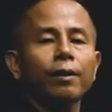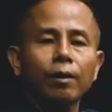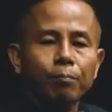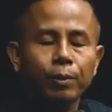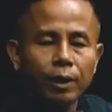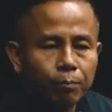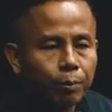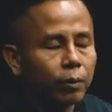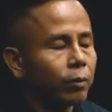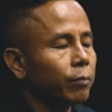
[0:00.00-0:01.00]
are
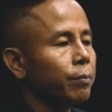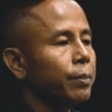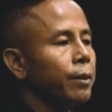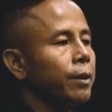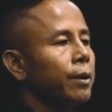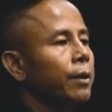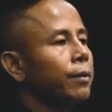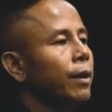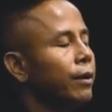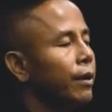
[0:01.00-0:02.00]
people
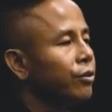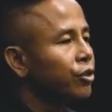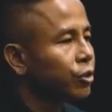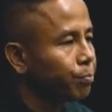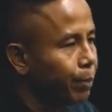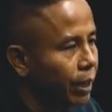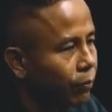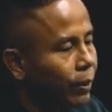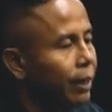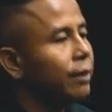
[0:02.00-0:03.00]
that
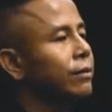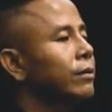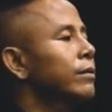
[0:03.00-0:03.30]
experience